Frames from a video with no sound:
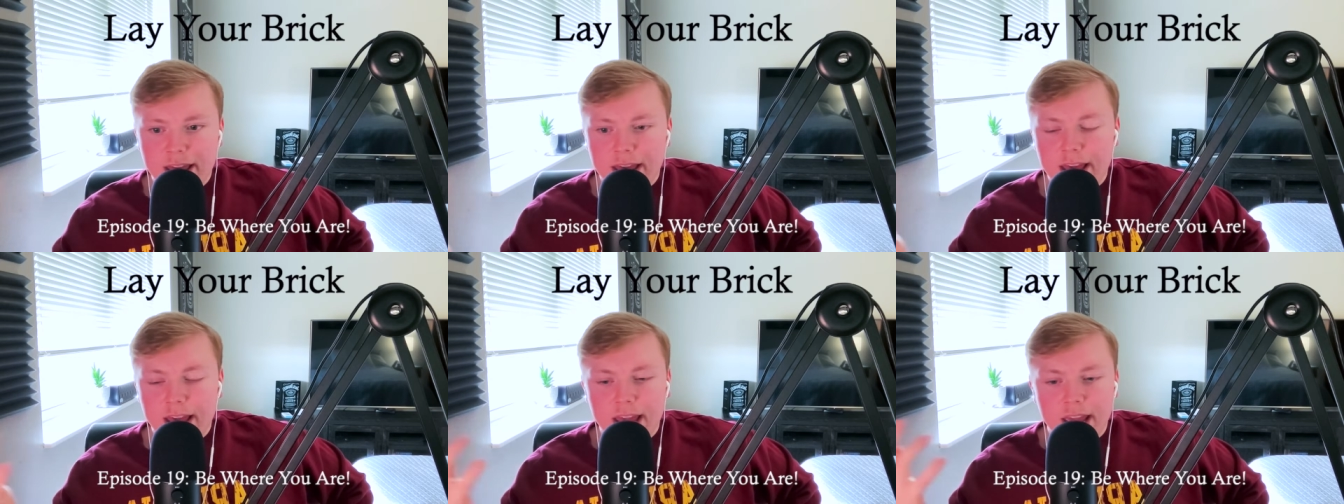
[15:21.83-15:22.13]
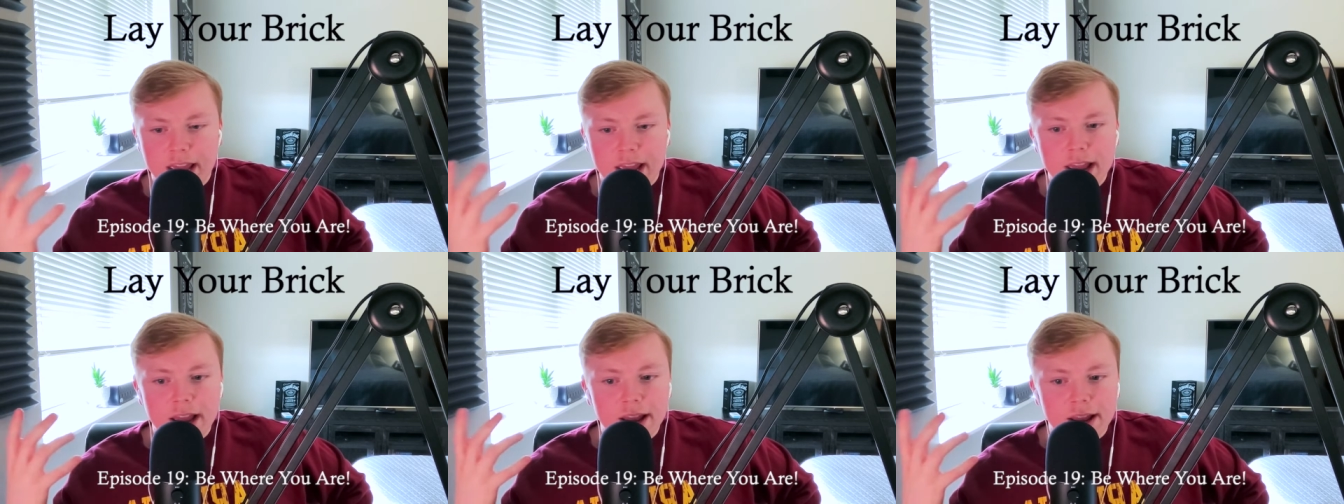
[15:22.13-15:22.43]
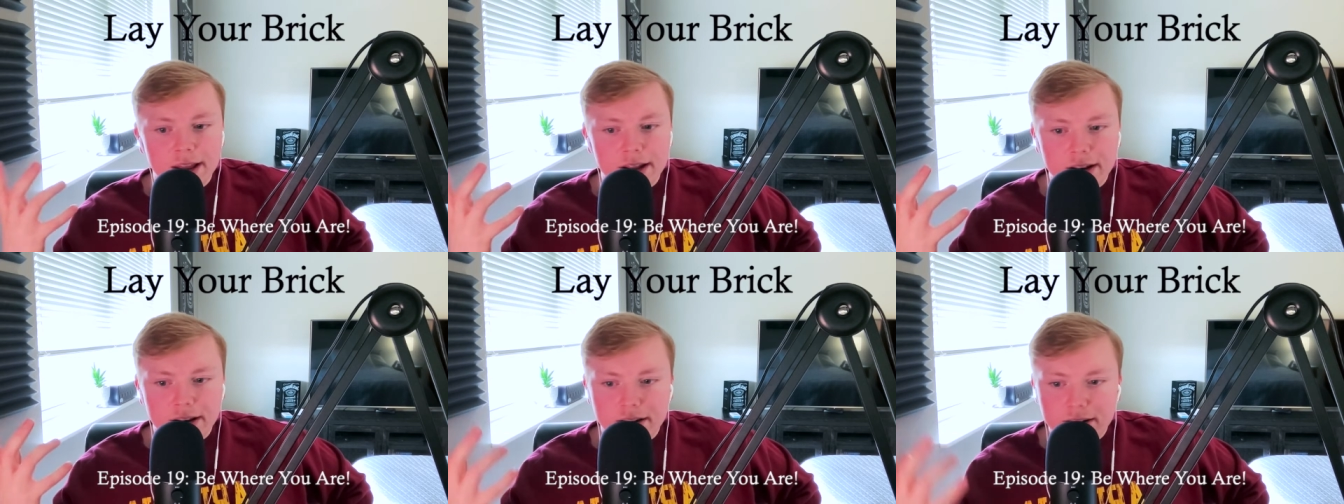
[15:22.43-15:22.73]

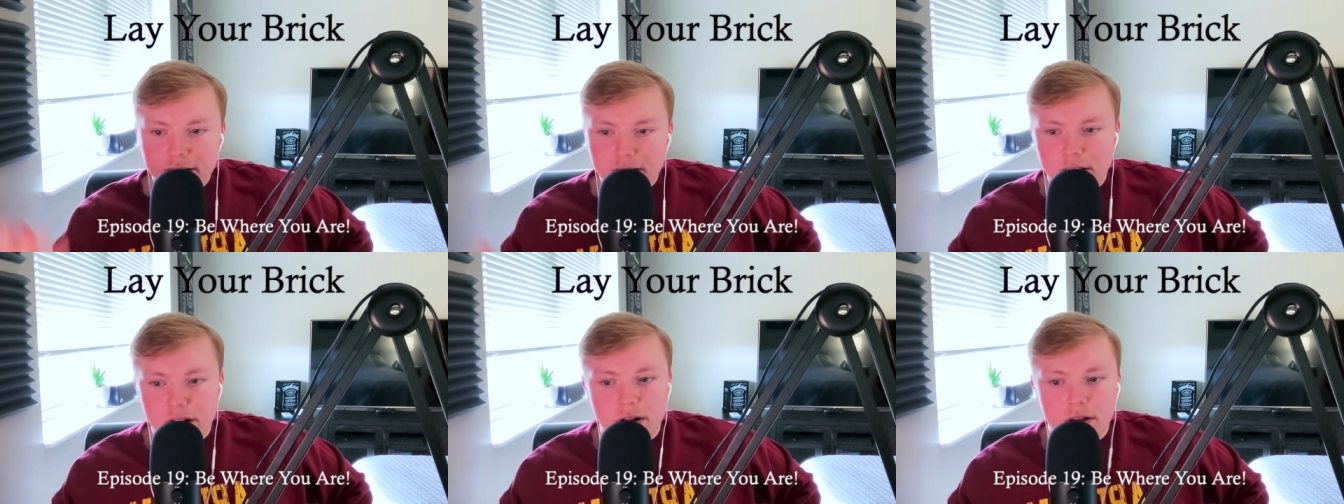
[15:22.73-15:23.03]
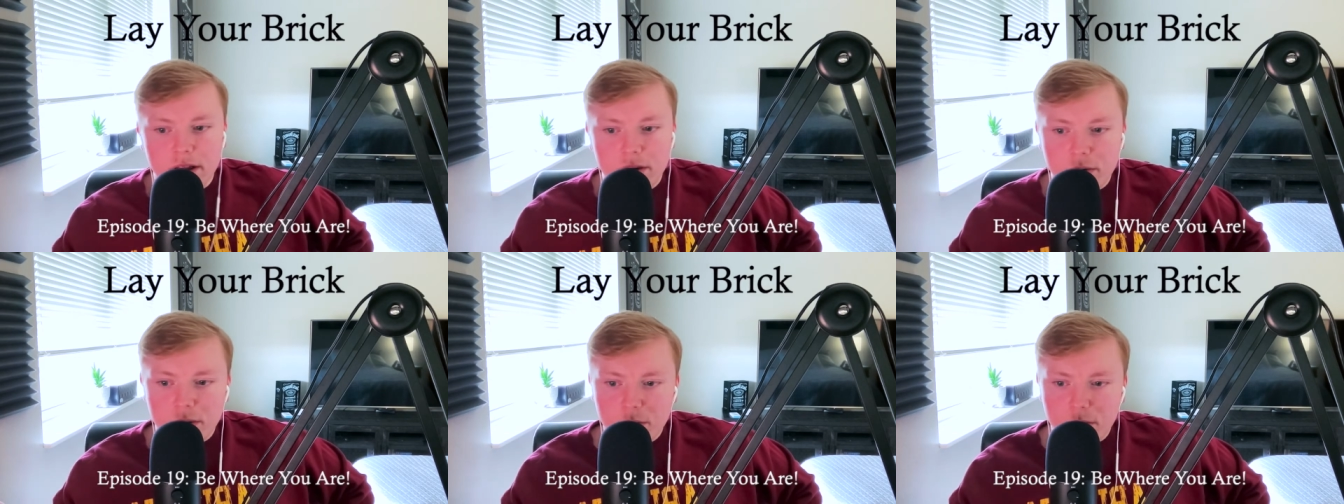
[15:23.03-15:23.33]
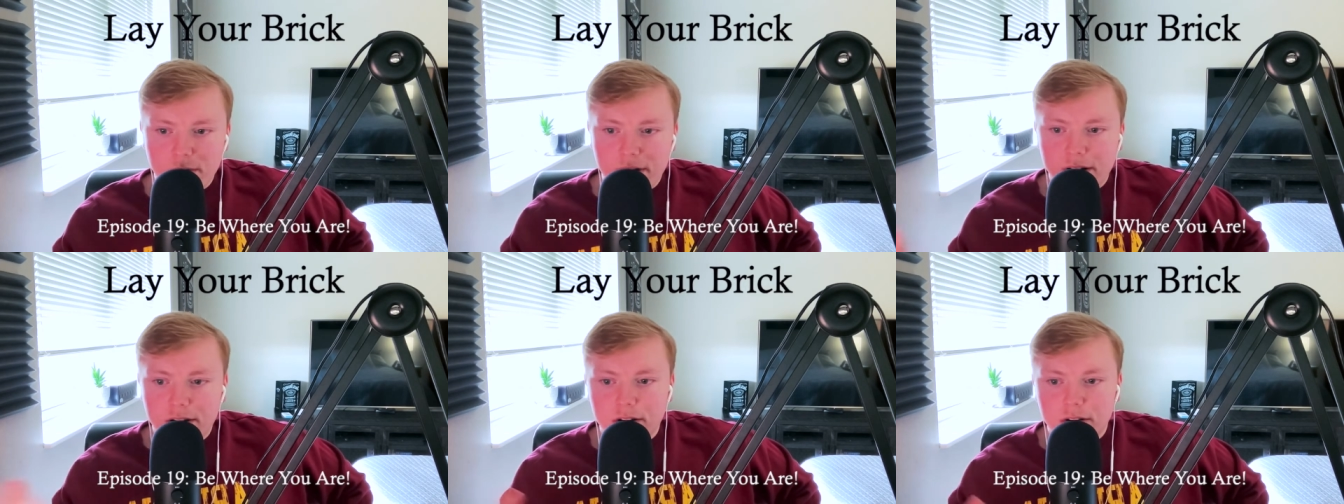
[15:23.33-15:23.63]
and you know, then we
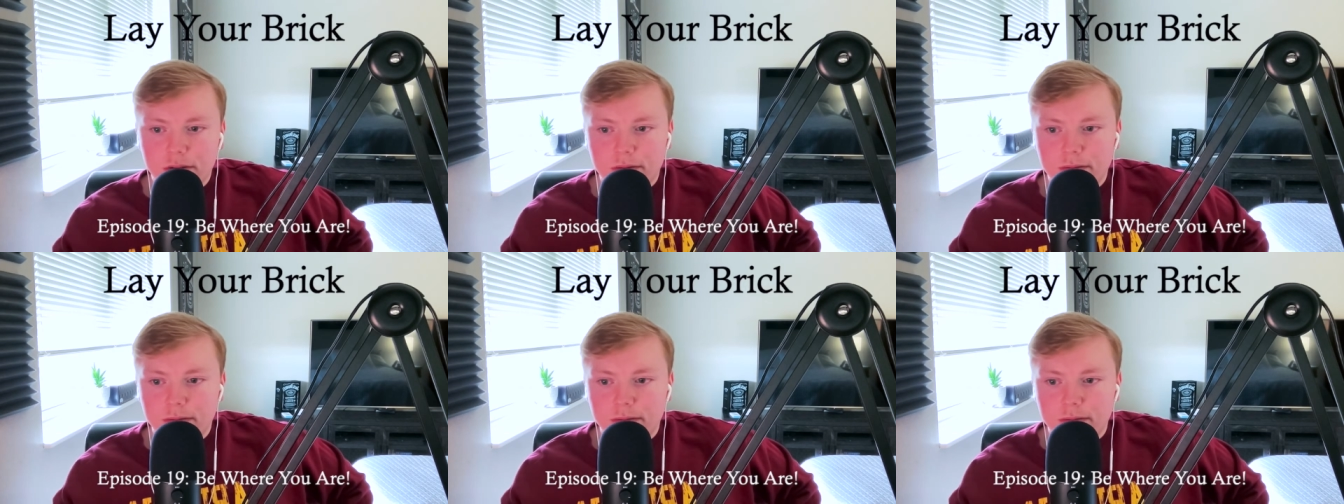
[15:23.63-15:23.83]
moved out to